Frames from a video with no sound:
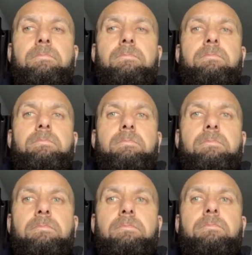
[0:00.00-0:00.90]

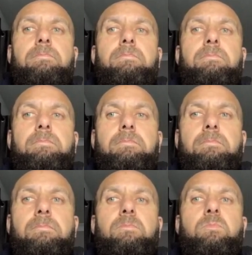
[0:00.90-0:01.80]

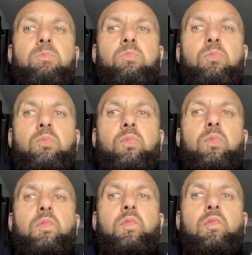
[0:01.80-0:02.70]

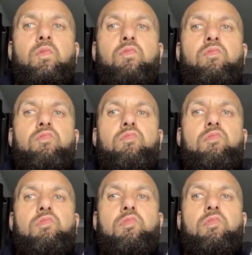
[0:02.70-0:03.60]

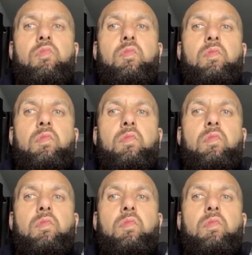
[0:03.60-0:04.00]
(not speaking)